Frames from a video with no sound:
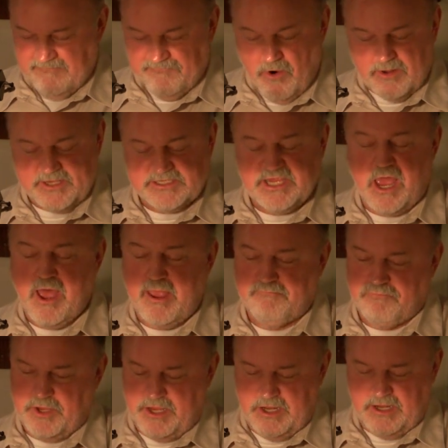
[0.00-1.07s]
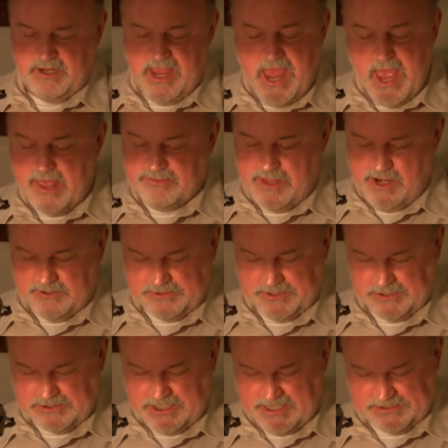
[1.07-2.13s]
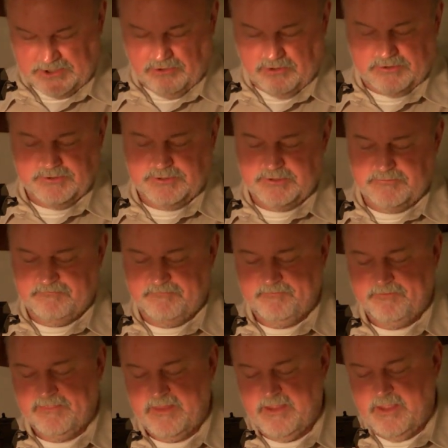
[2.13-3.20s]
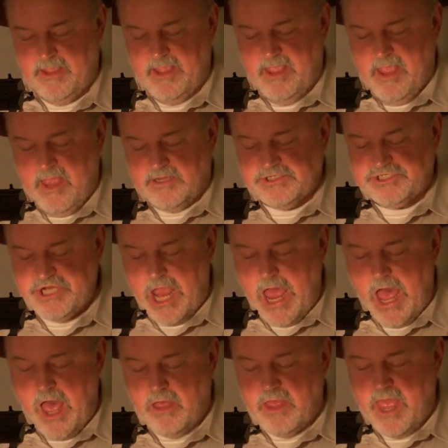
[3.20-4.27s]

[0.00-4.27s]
for the time being, and their successors, shall